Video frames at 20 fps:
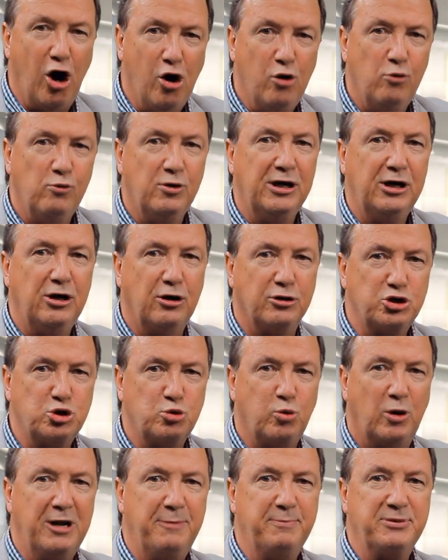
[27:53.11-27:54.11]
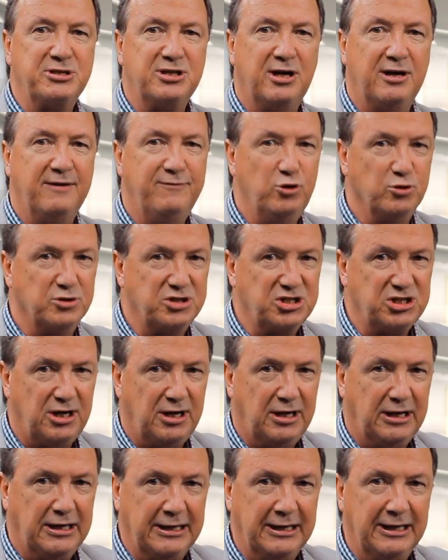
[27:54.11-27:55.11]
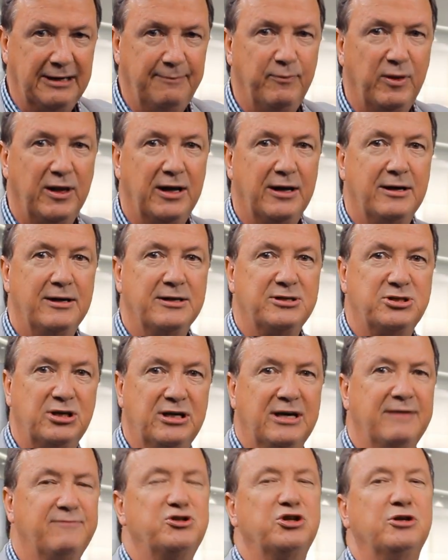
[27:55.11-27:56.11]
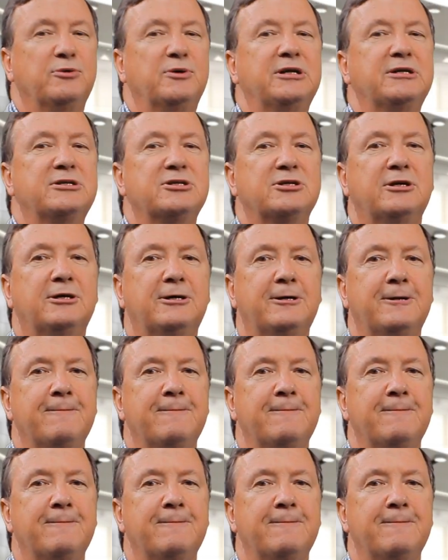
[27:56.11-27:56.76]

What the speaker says: only got 20% of your time to give to it.